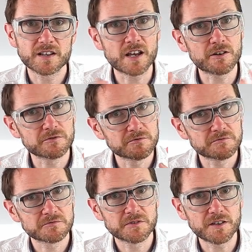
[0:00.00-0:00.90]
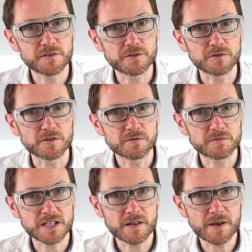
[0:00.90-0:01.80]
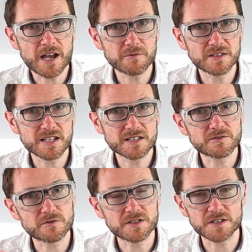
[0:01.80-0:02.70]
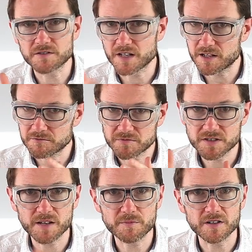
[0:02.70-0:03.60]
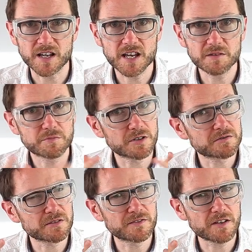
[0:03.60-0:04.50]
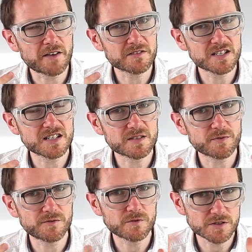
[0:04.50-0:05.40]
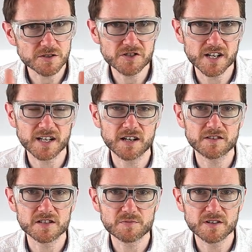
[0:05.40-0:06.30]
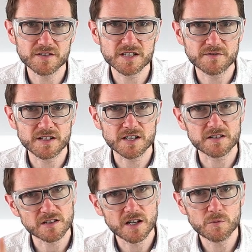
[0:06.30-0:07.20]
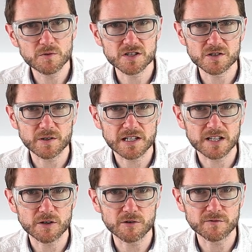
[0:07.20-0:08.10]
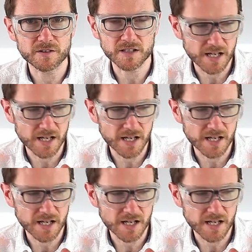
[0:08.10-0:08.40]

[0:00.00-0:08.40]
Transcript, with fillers: Now, if you're down pat with these, of course, you can skip on ahead, but if you haven't seen these before, do check out those previous videos. We'll just quickly go over it